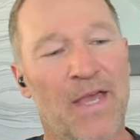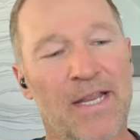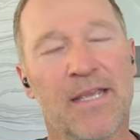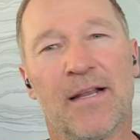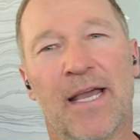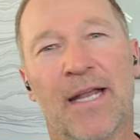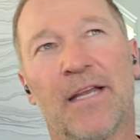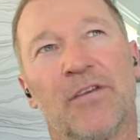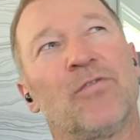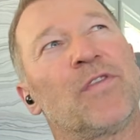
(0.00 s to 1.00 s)
And then a year
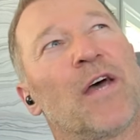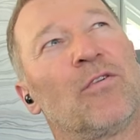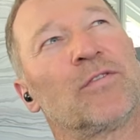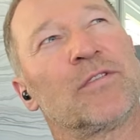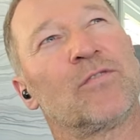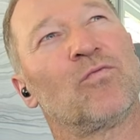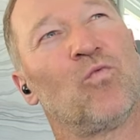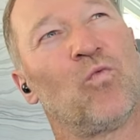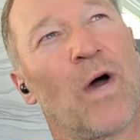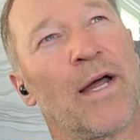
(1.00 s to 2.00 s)
later, in
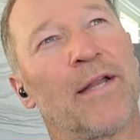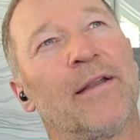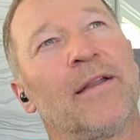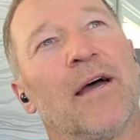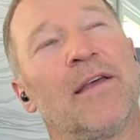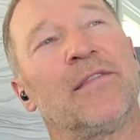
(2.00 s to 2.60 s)
2001,